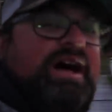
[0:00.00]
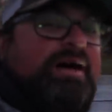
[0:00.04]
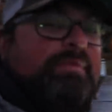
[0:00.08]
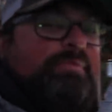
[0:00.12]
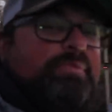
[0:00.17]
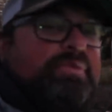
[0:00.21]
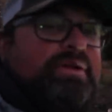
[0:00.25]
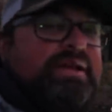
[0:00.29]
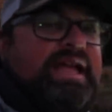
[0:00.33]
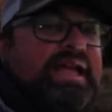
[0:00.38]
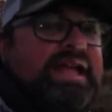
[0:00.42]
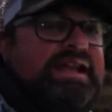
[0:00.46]

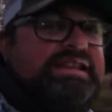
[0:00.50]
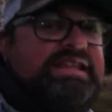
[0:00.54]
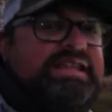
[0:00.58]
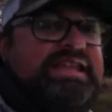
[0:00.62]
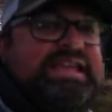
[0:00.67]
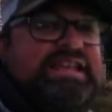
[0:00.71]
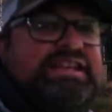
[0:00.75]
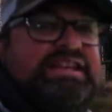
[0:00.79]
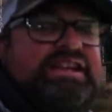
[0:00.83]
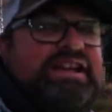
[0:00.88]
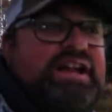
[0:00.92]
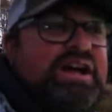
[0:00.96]
up at
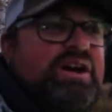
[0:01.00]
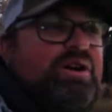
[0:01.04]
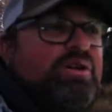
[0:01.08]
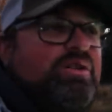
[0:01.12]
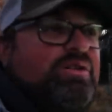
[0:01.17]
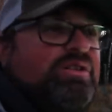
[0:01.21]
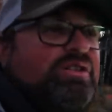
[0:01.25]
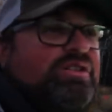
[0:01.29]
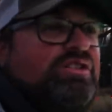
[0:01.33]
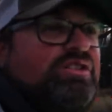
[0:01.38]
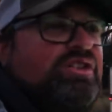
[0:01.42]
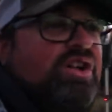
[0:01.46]

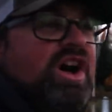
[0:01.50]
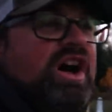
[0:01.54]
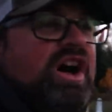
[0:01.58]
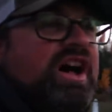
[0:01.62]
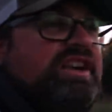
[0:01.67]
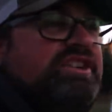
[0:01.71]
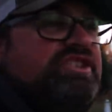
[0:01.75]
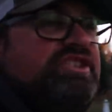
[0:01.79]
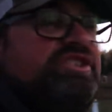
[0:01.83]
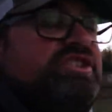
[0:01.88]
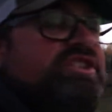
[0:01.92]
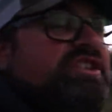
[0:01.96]
Kenanow
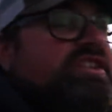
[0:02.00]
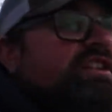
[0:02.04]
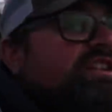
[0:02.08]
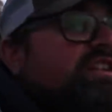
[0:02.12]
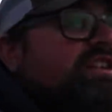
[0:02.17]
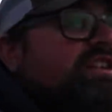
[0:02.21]
Lodge